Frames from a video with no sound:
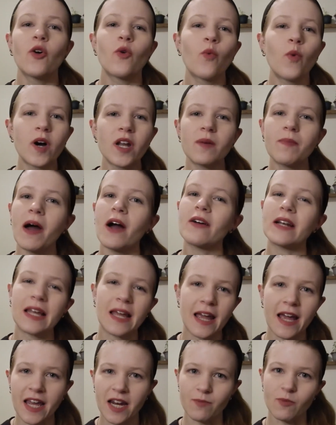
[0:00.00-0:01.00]
What about
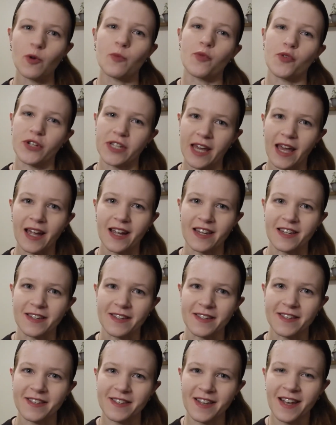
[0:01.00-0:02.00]
animal
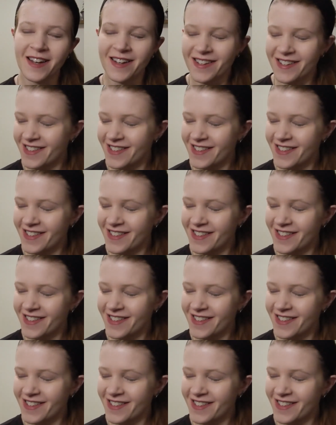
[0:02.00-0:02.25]
protagonists?